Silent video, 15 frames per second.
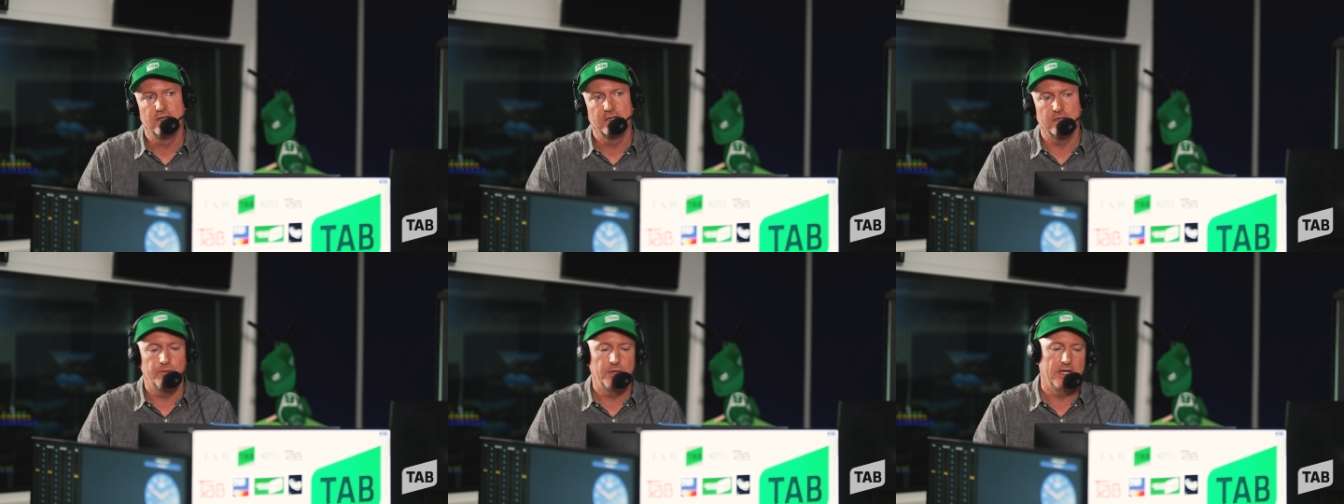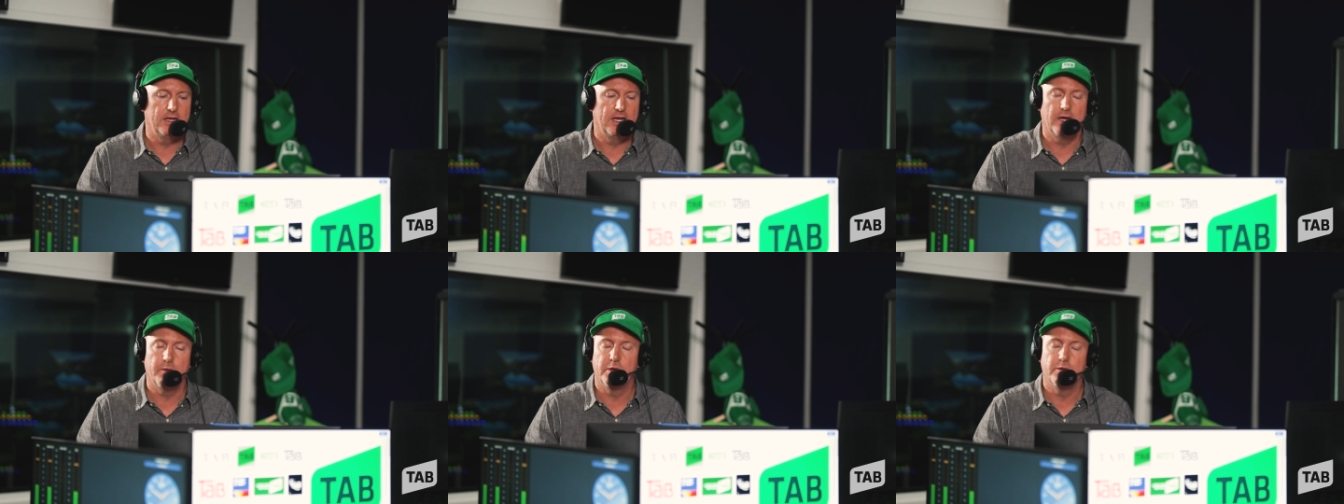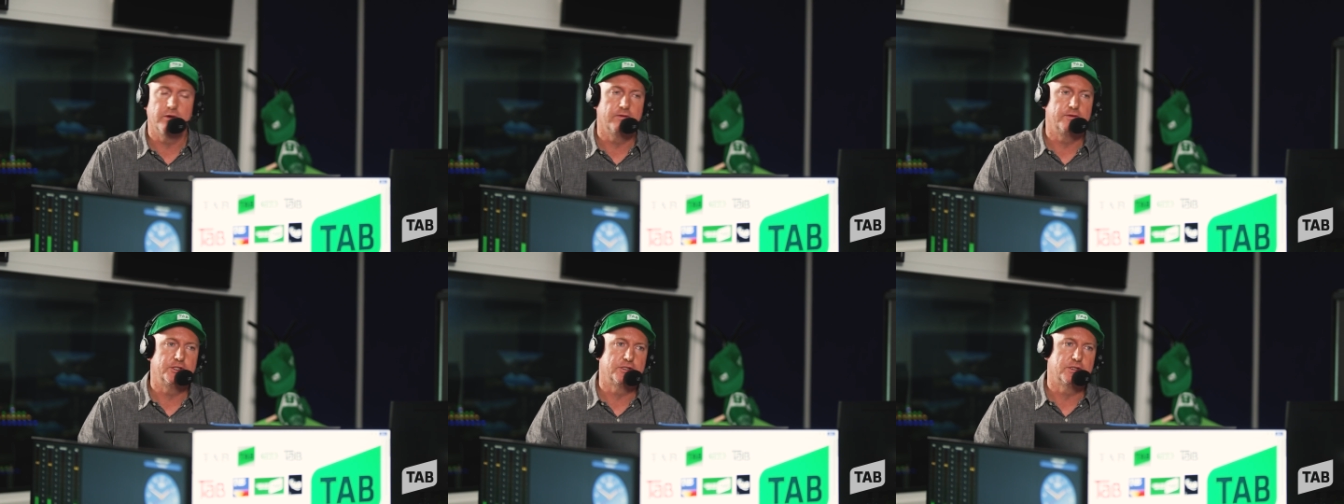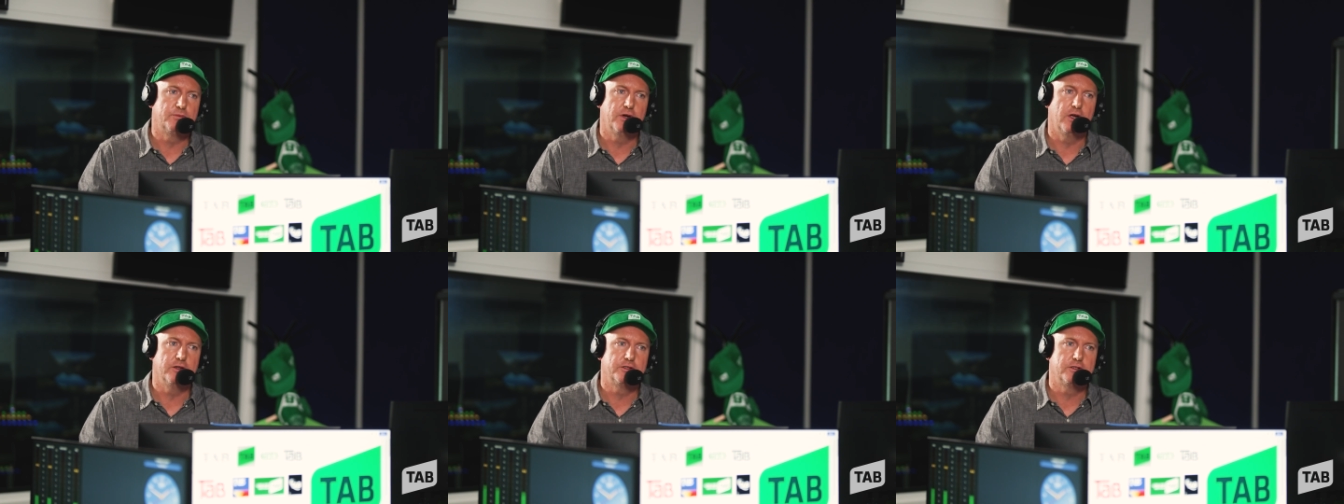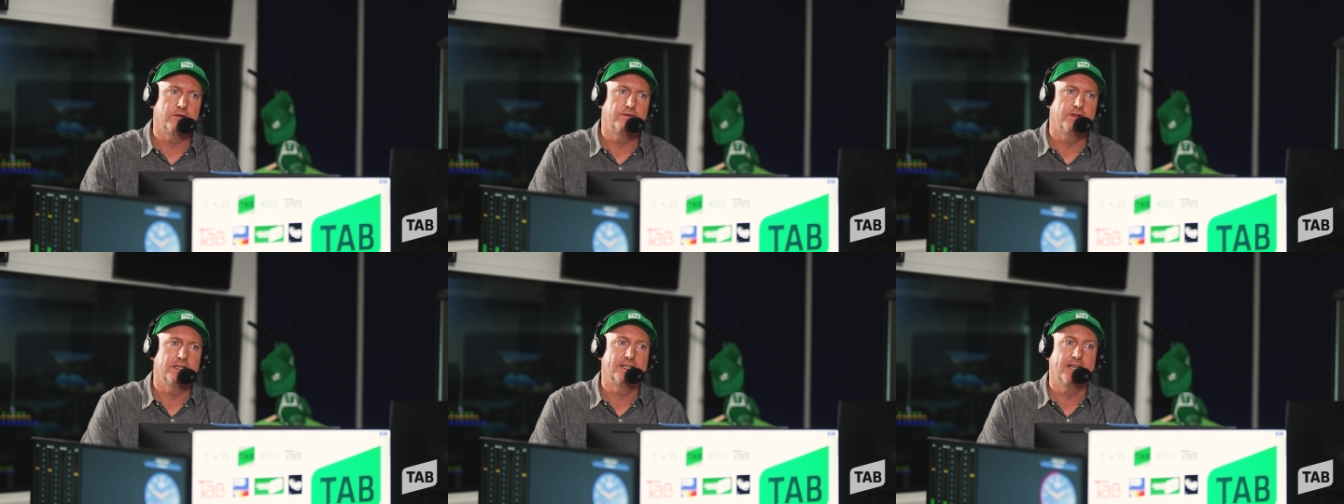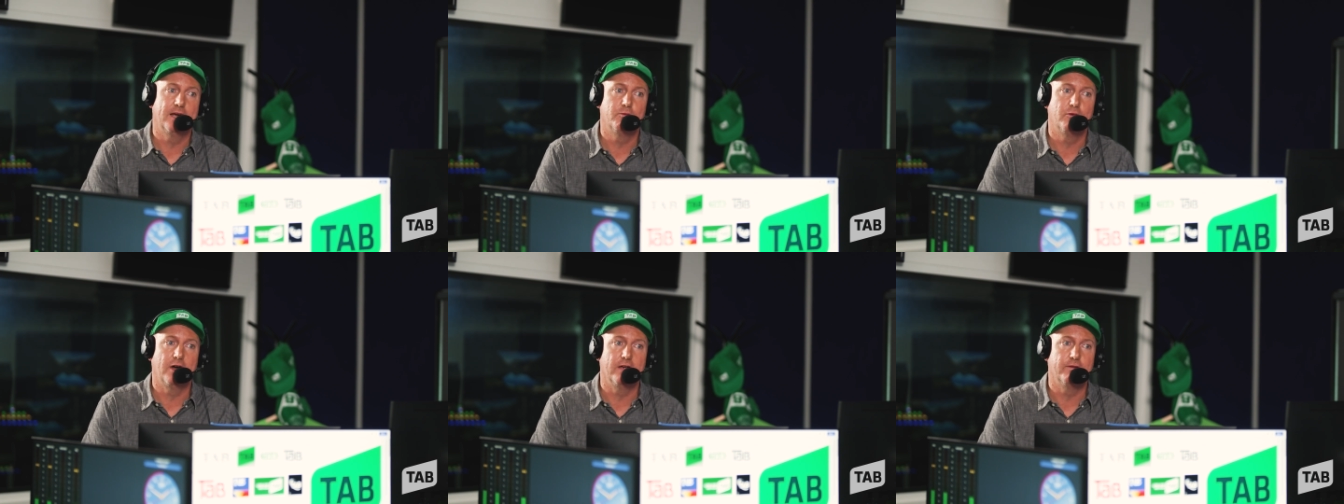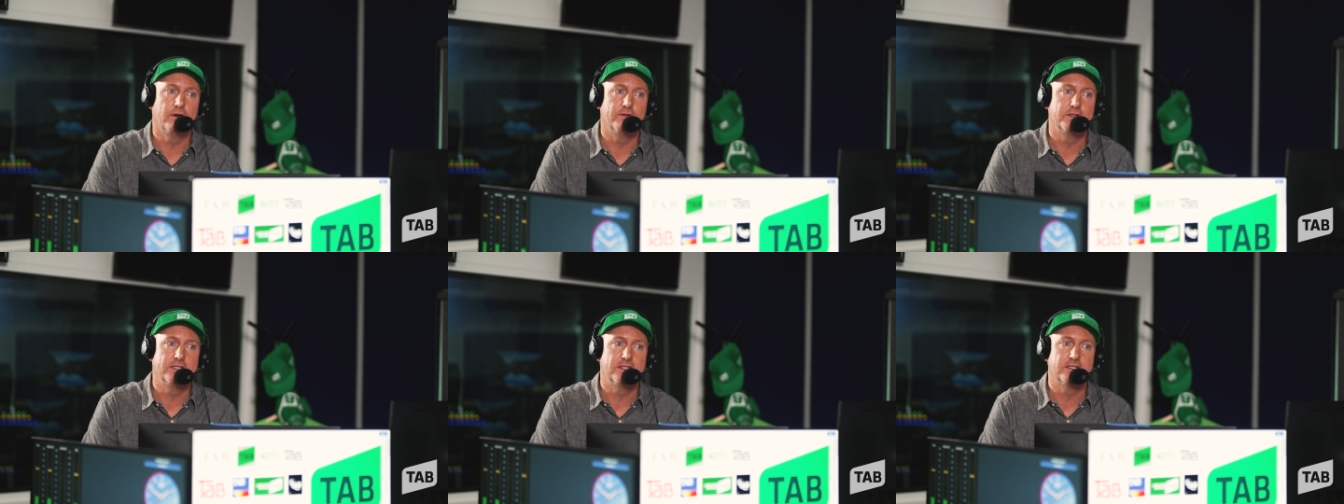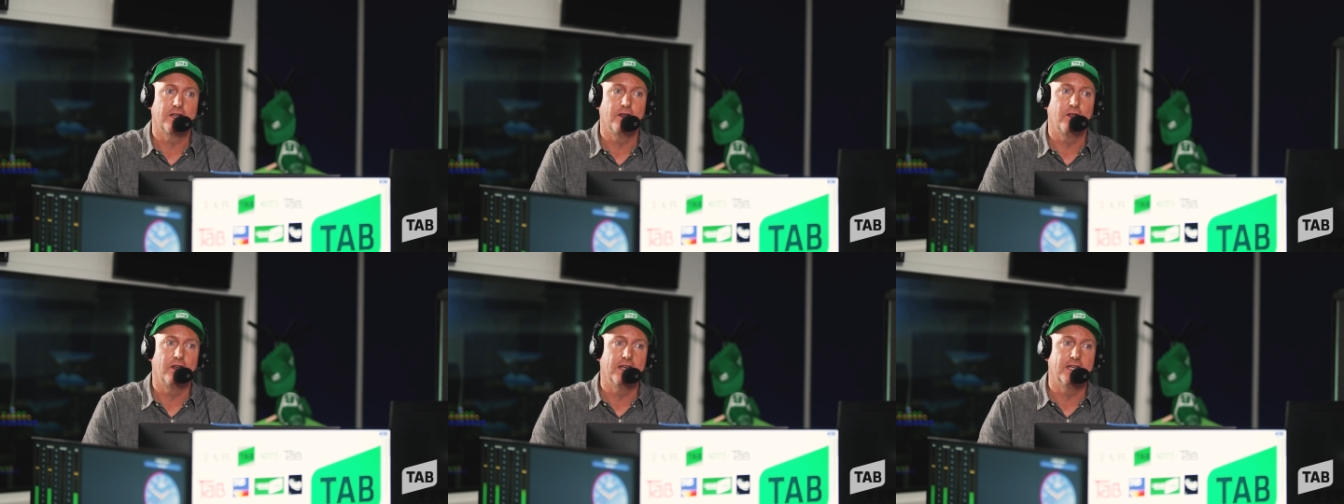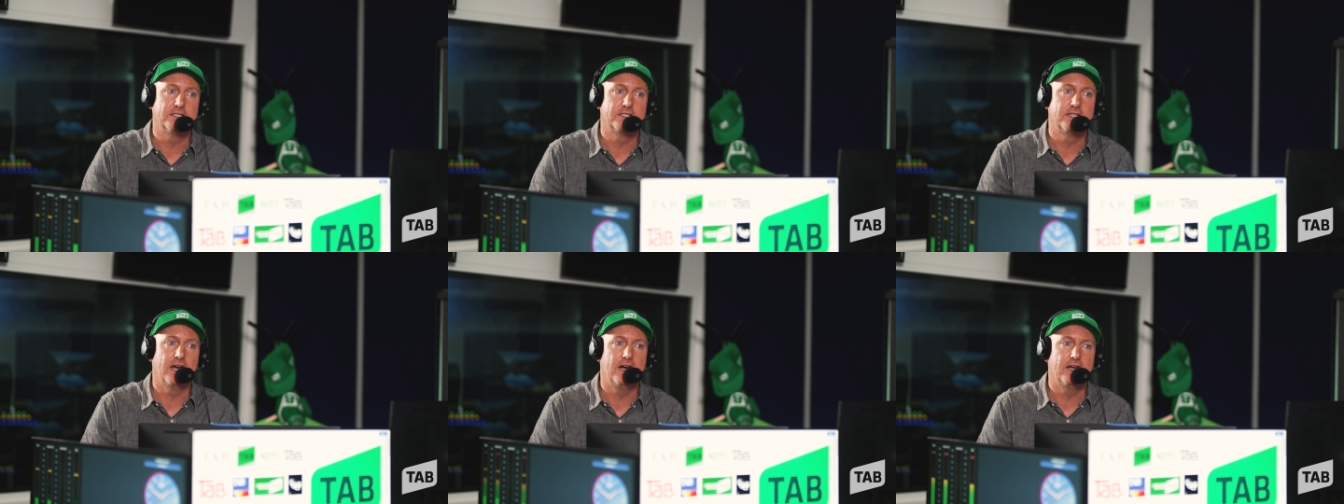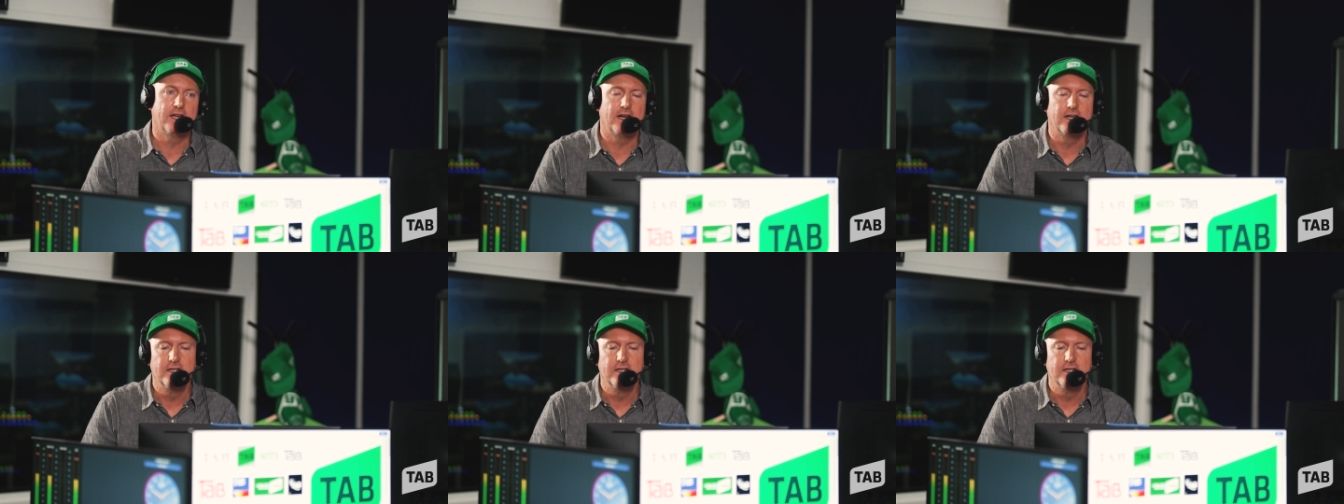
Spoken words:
compared to how we would have just approached it for the Tab Wave. Obviously, obviously there's a lot less data.